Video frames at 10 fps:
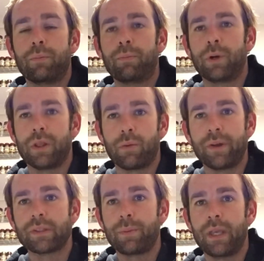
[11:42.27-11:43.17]
putting the
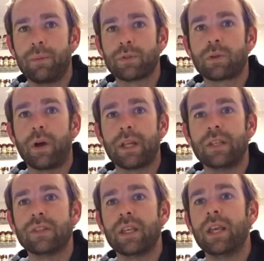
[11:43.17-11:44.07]
recipe in was quite
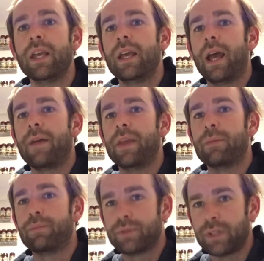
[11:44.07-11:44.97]
easy, and then
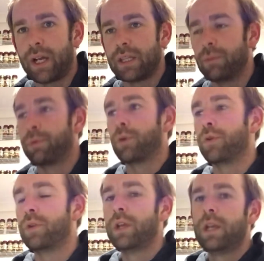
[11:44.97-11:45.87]
starting the
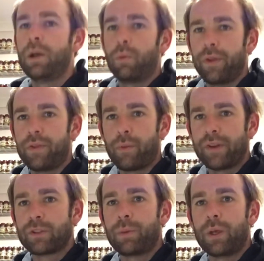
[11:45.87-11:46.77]
brew with the
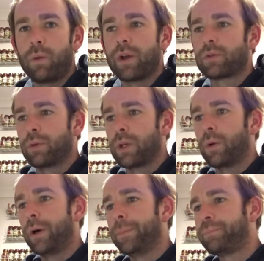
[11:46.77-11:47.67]
recipe worked really
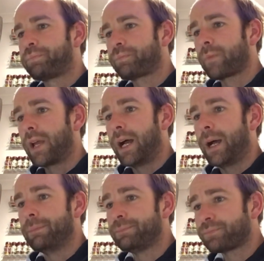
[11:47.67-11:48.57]
well.
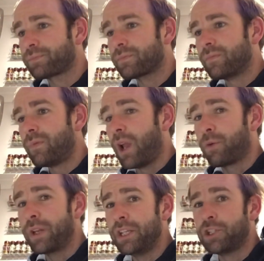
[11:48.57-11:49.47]
I
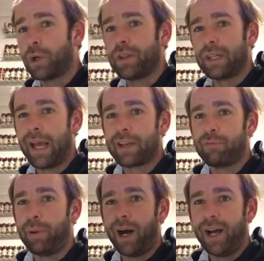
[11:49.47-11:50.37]
really enjoyed the lack of
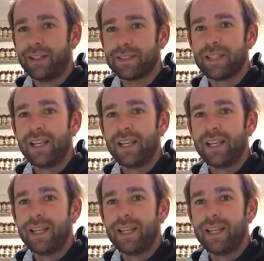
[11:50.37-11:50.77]
parts.